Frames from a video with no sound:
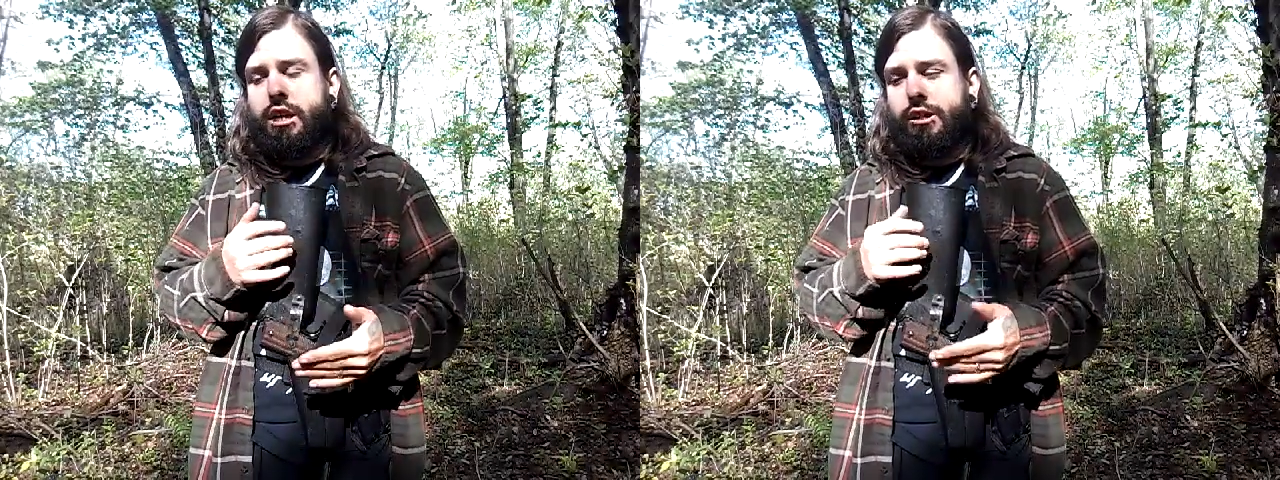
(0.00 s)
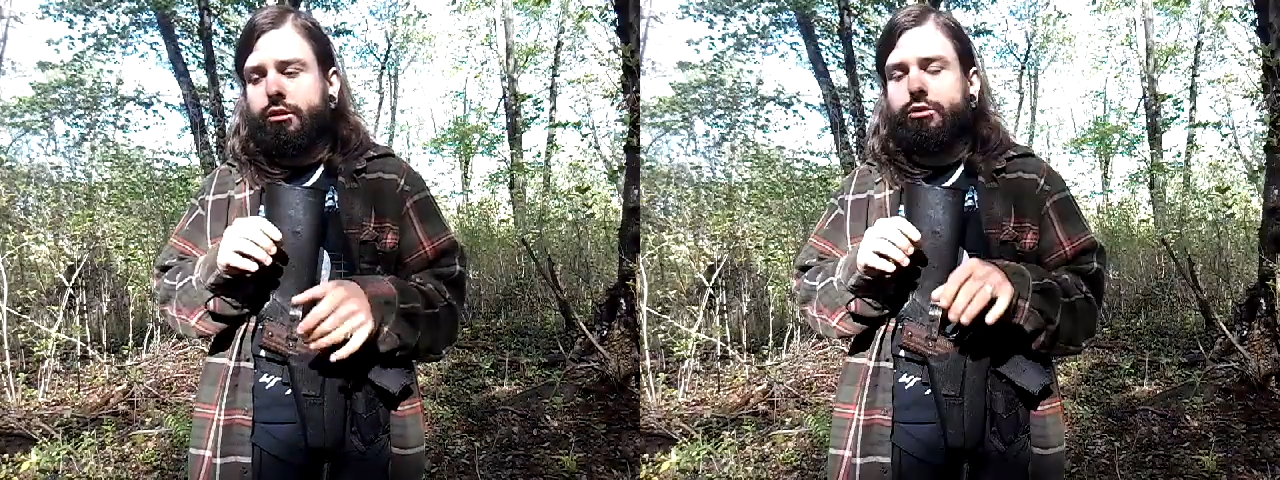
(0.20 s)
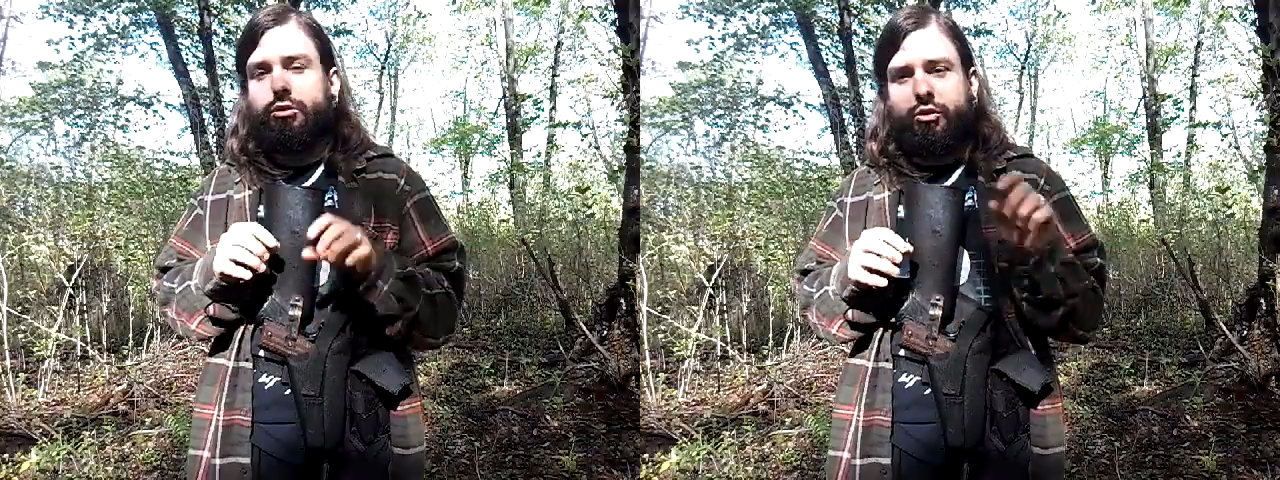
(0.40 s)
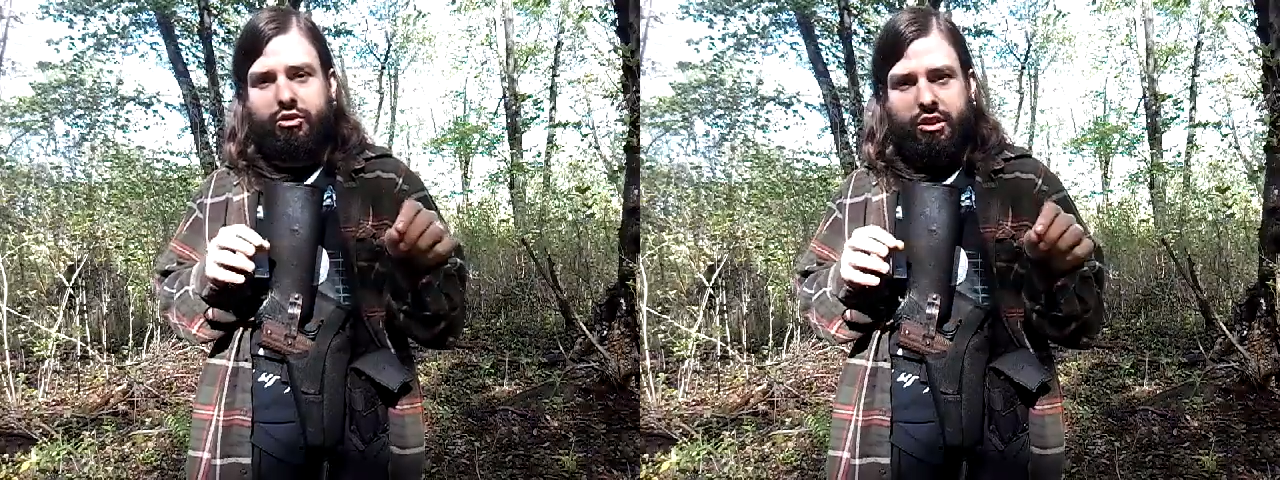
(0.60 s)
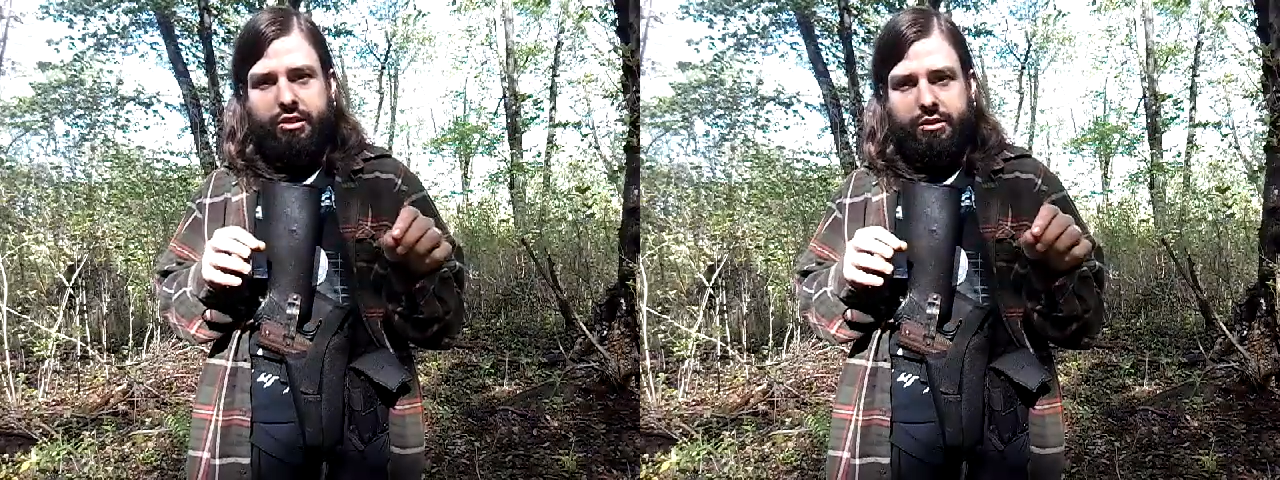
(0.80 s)
it could
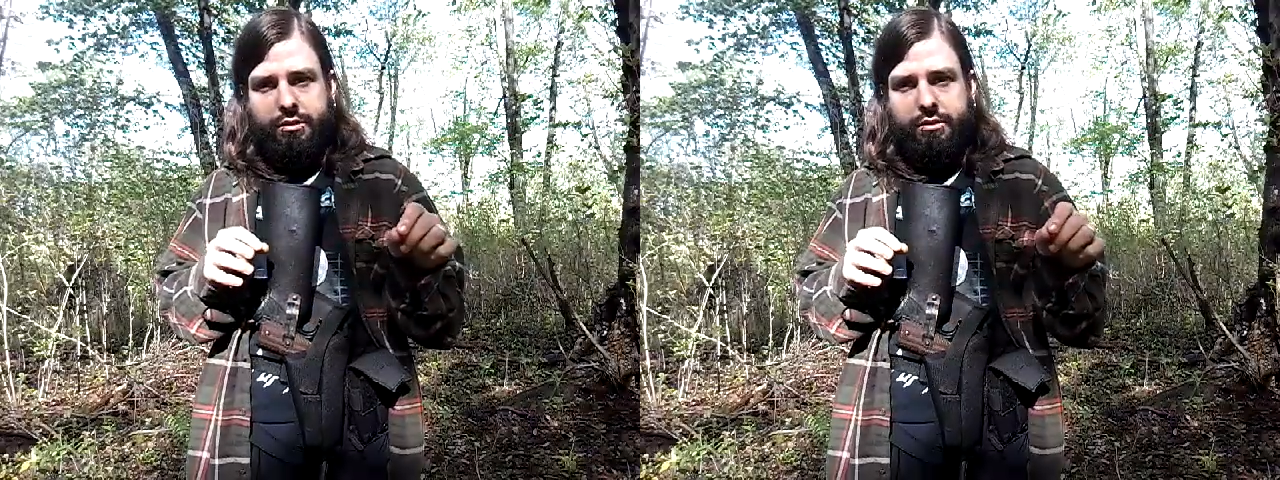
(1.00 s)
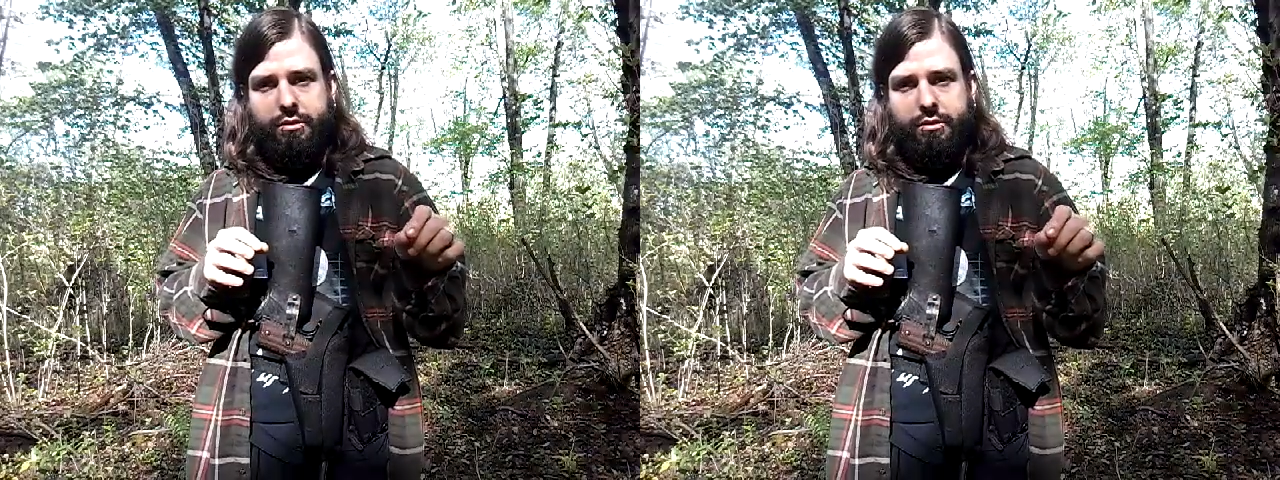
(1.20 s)
loosen